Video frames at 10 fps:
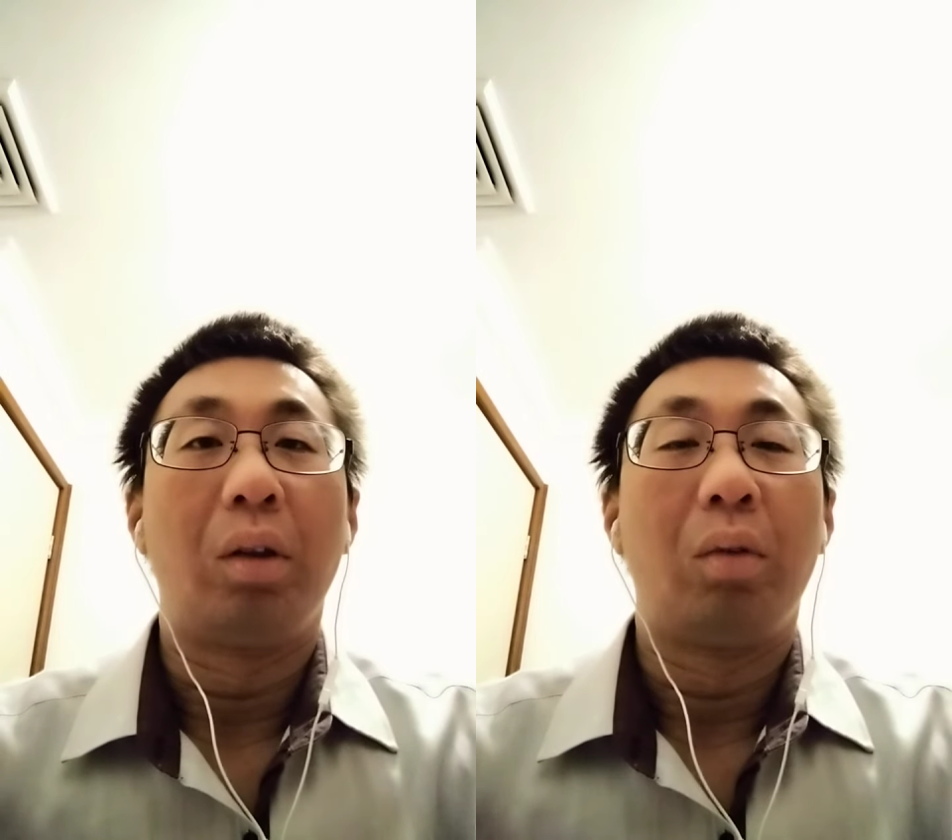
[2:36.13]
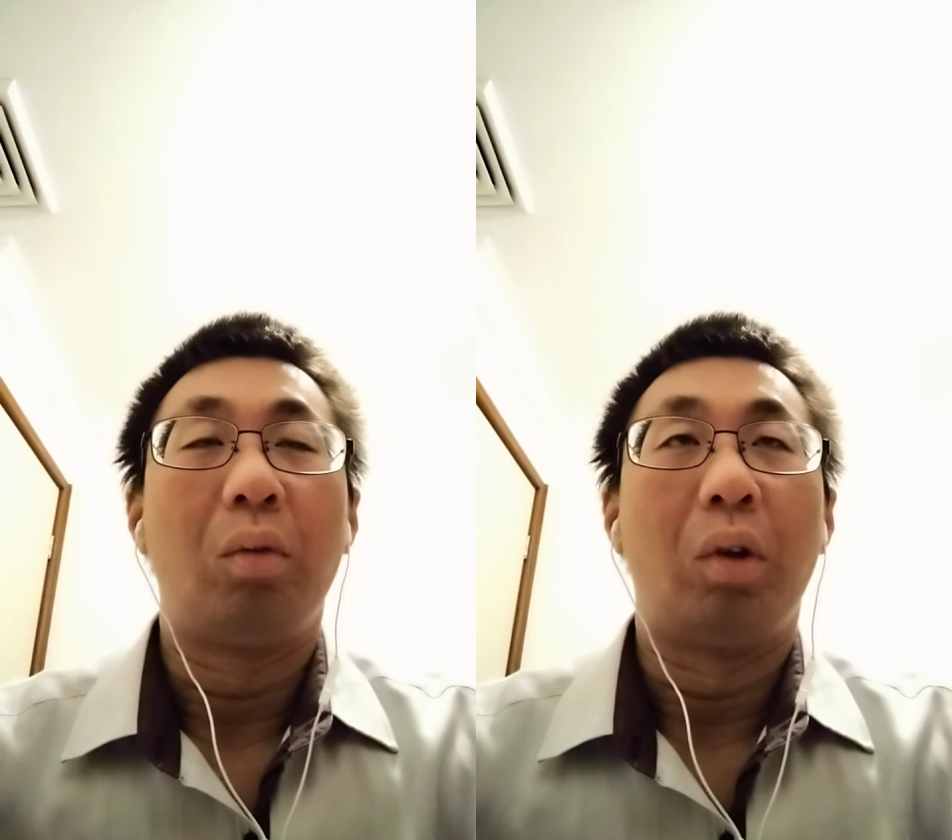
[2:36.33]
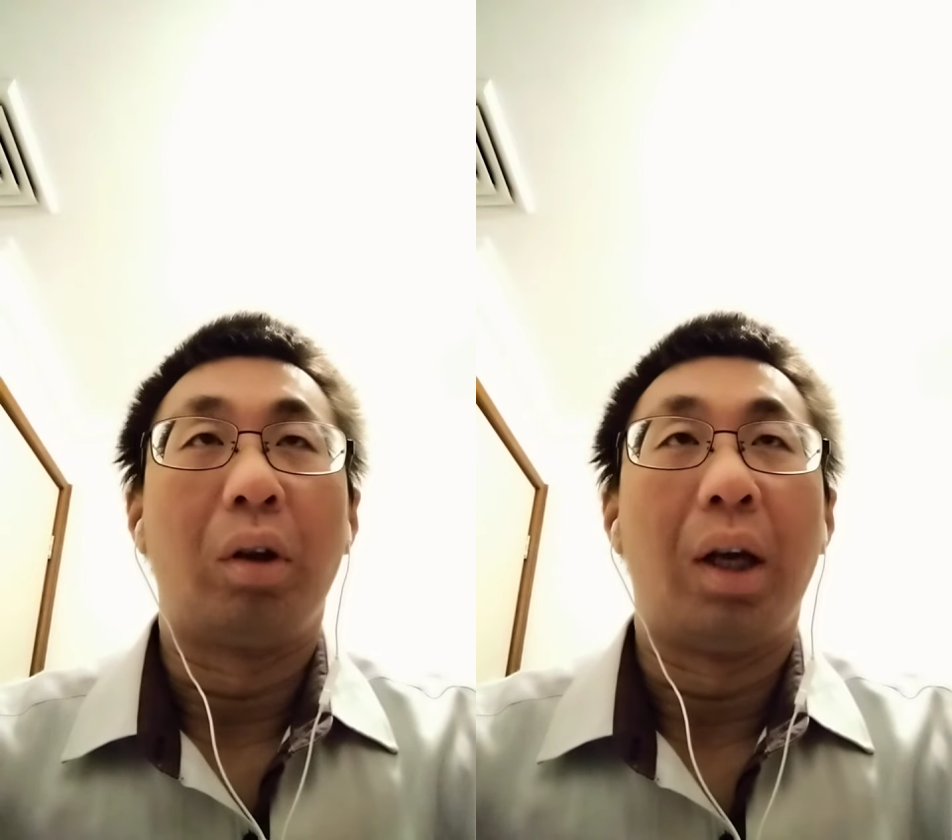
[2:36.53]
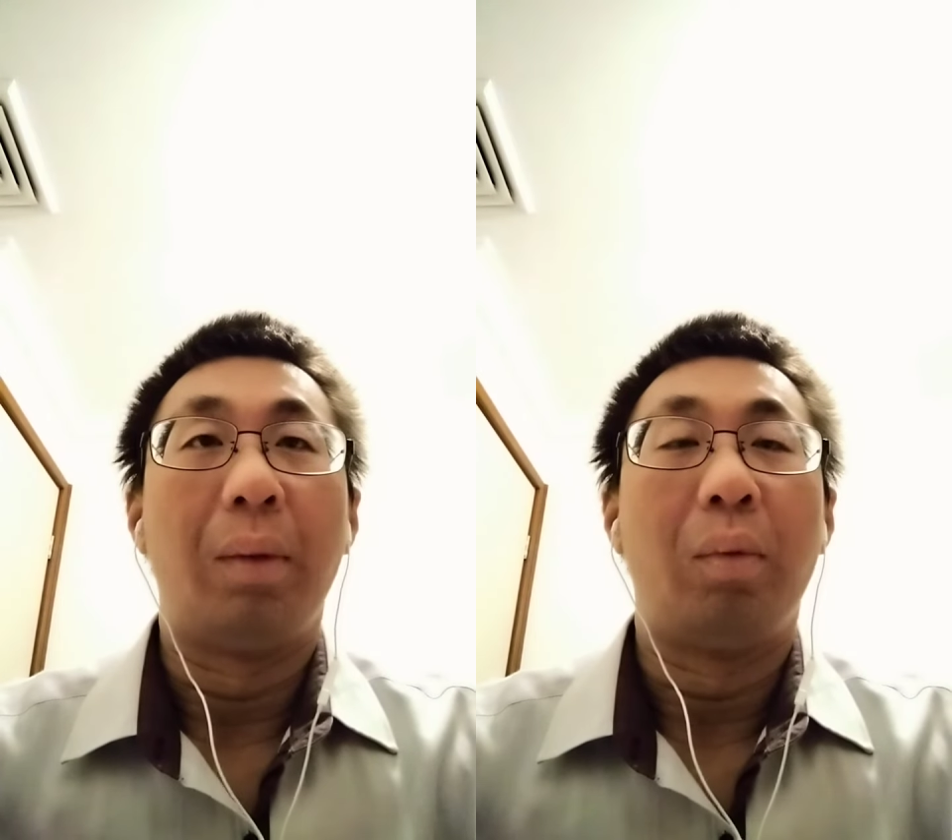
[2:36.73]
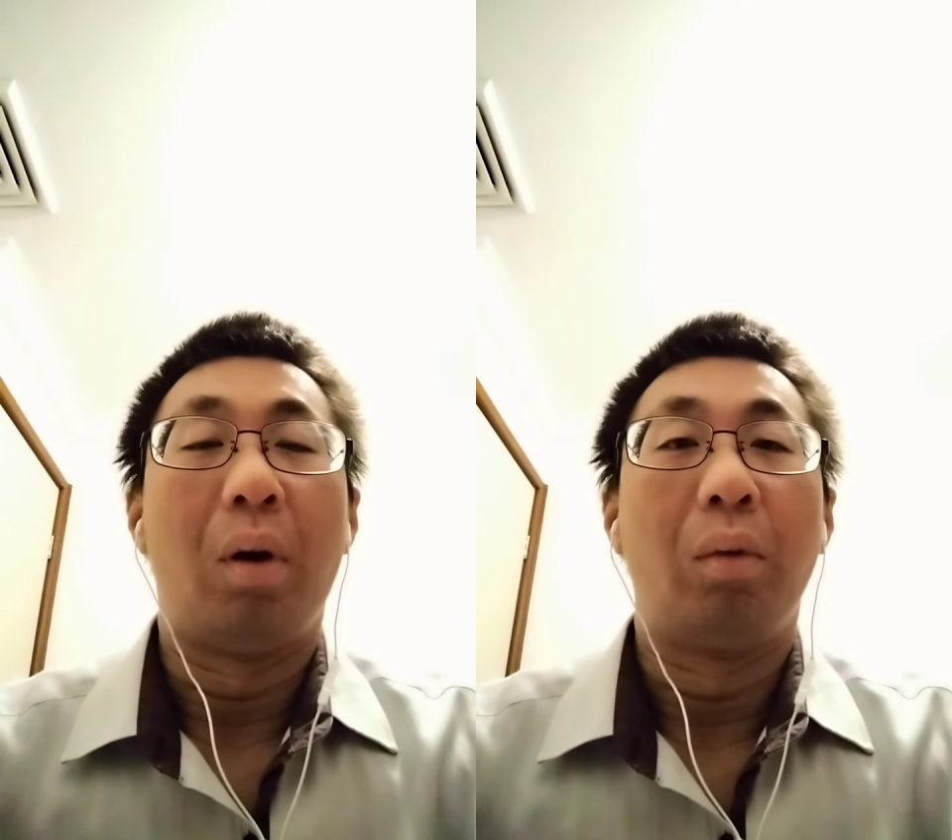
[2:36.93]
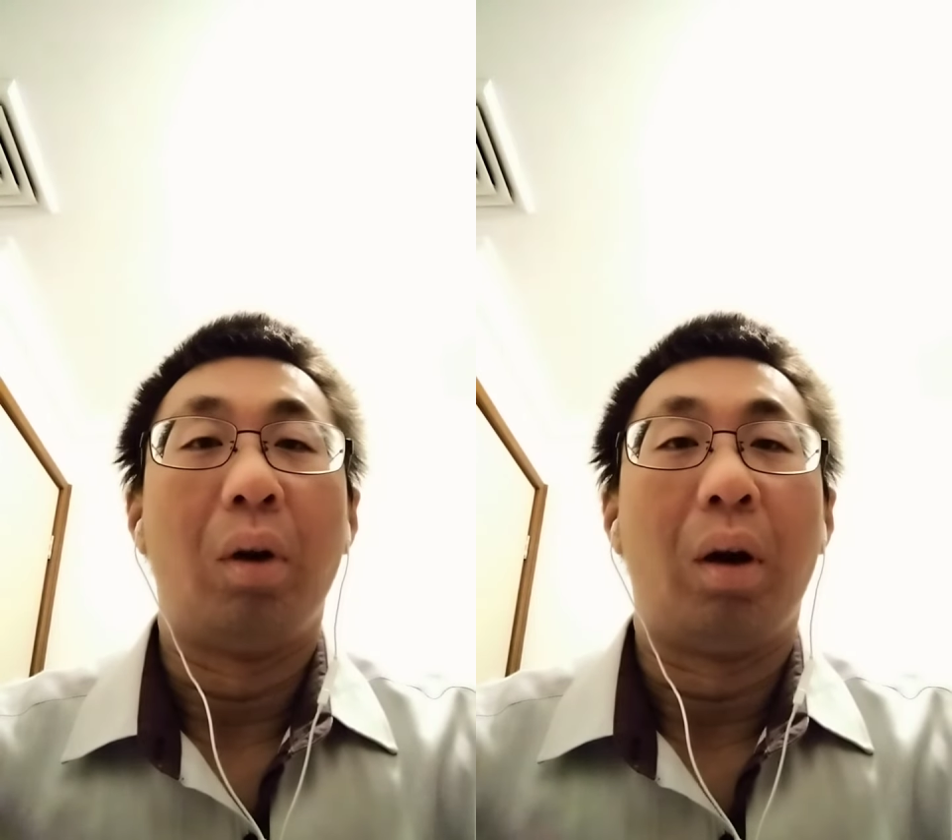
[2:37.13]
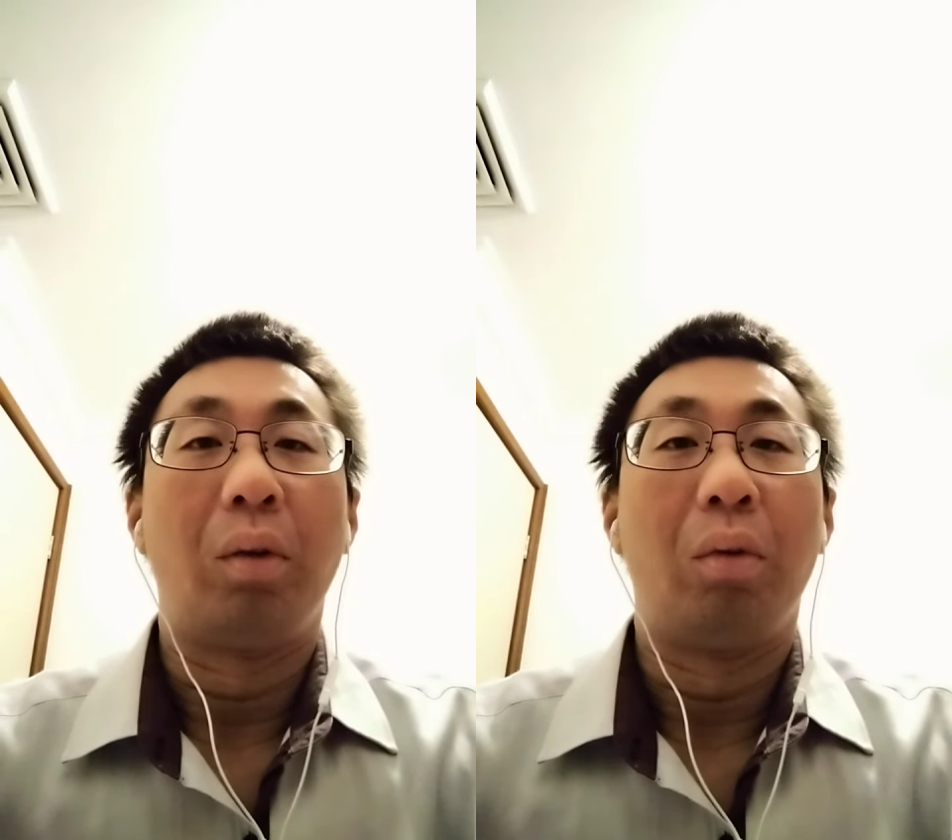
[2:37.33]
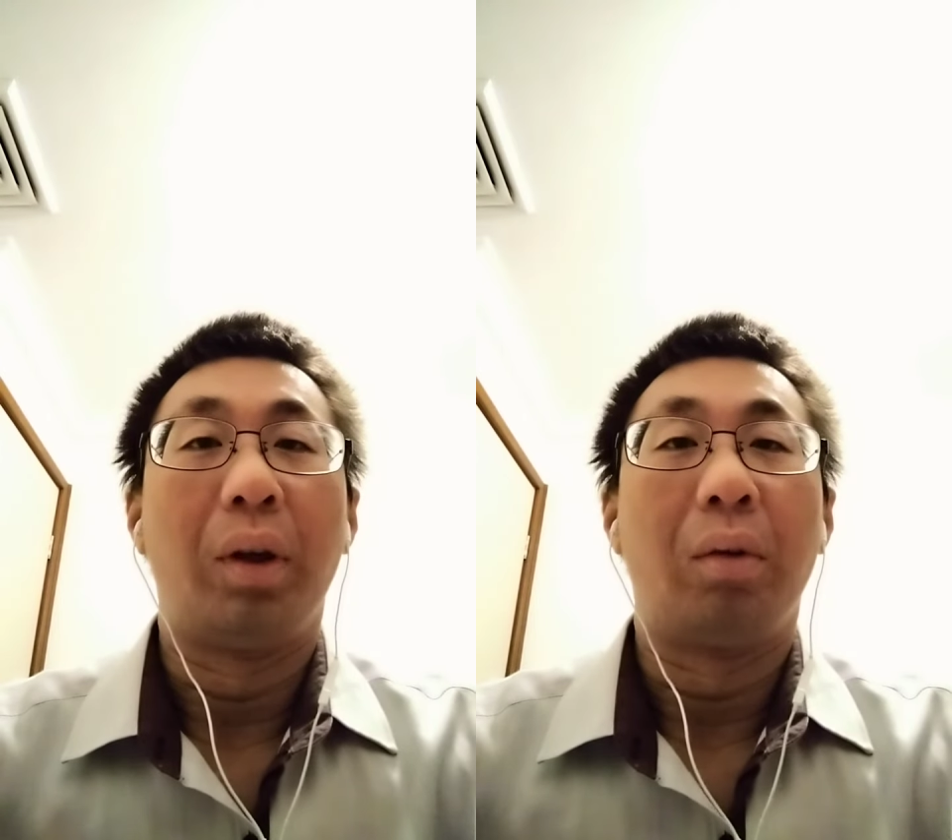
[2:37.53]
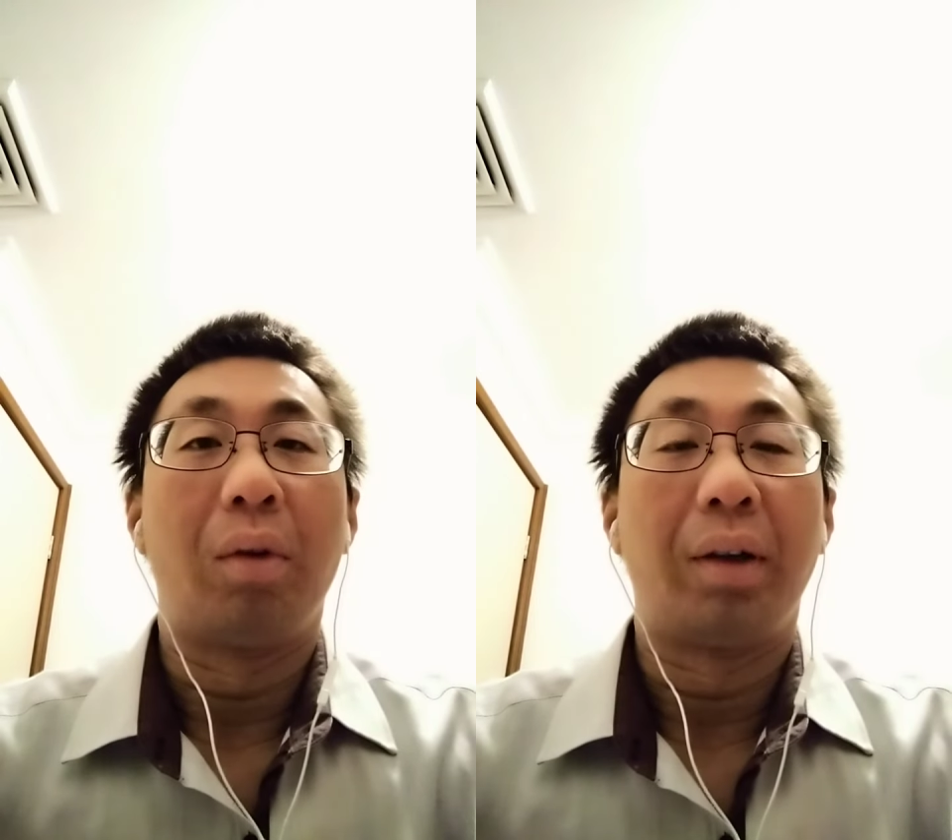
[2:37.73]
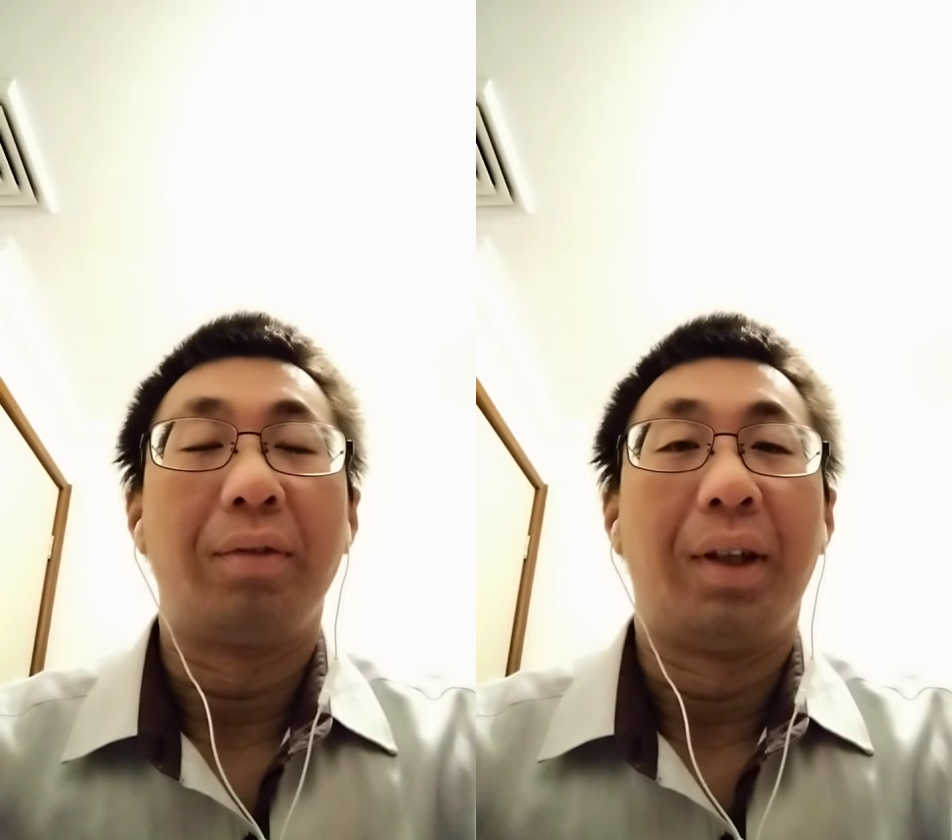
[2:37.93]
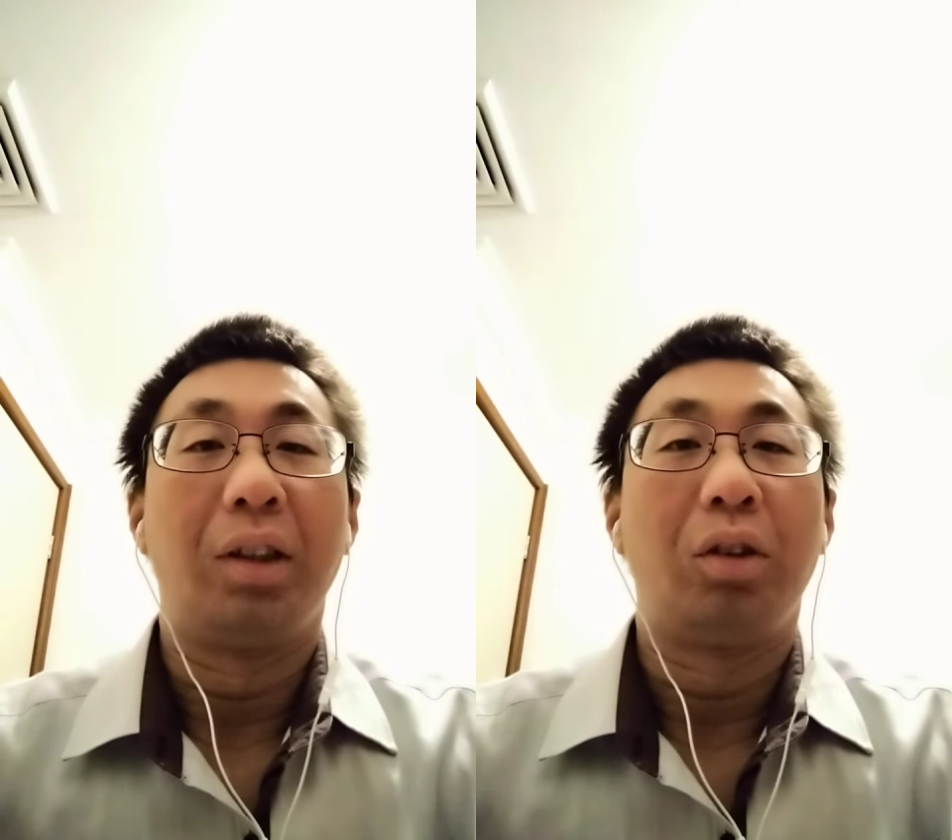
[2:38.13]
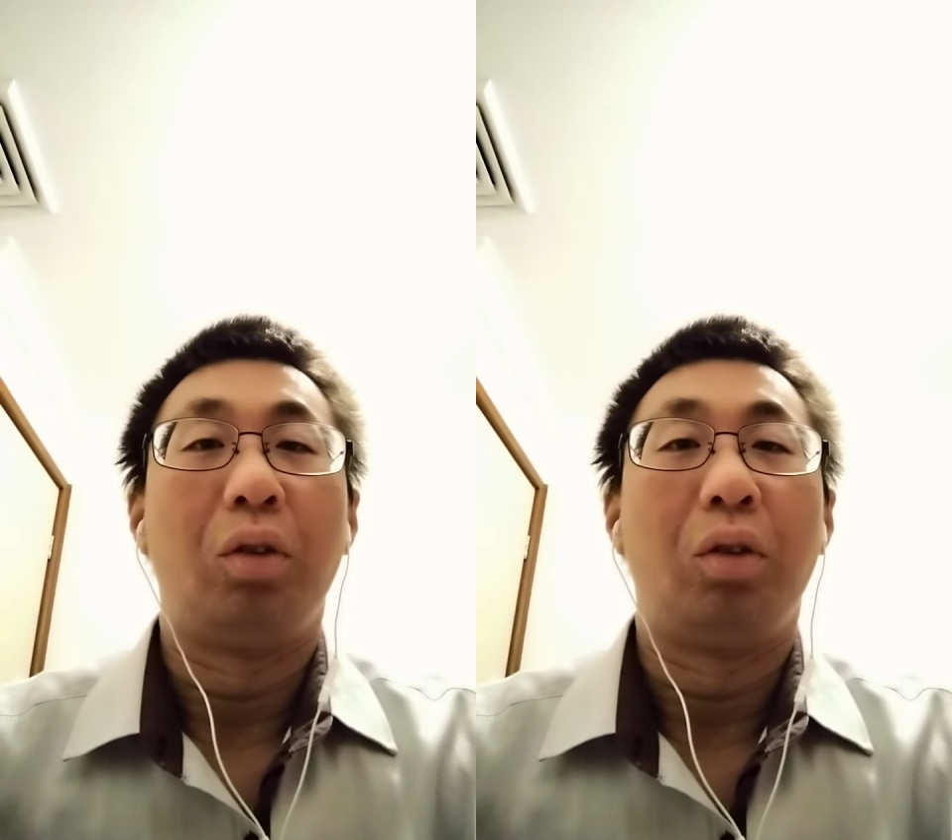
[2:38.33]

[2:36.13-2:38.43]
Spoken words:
you keep on doing great things